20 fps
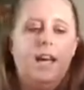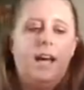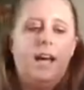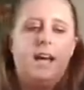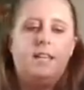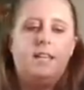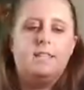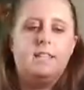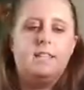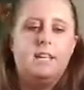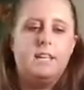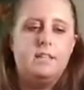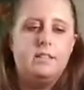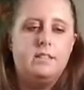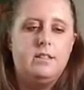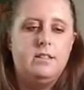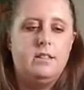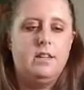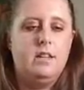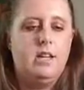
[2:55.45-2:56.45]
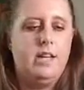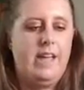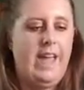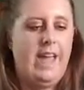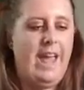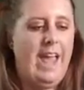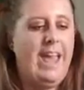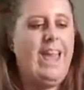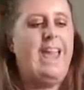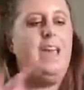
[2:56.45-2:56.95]
It has
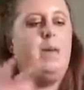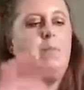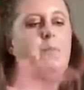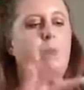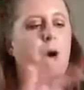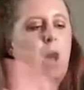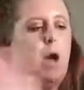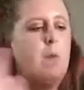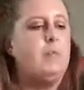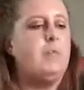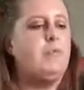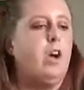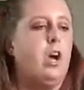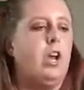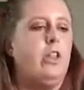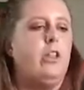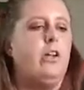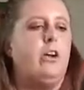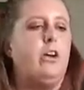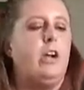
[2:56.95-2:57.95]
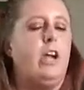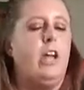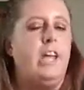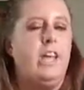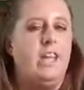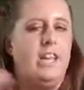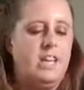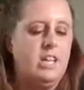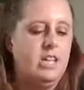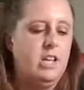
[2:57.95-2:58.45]
a pop of color
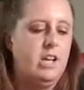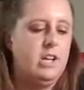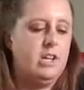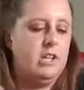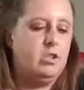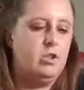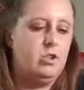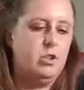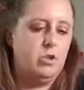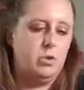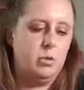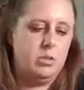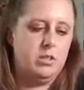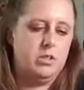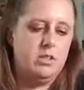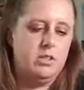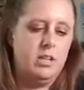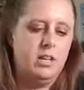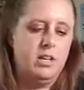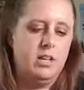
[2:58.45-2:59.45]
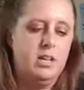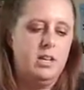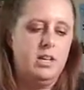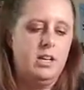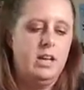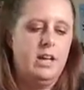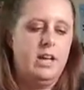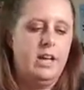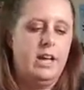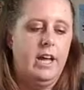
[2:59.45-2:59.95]
in a lot of neutrals.
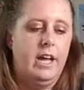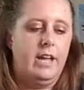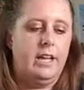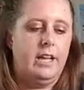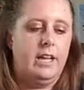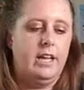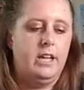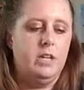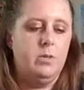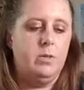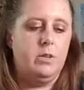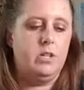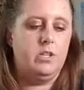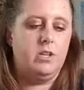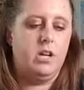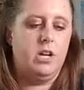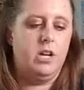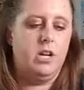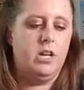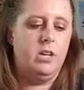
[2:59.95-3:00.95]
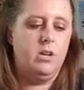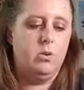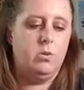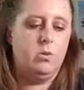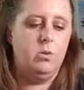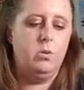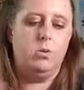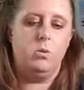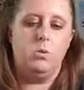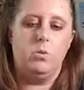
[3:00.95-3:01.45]
I kind of want to try.
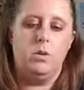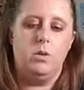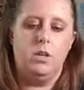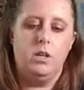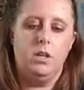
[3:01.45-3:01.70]
Ooh.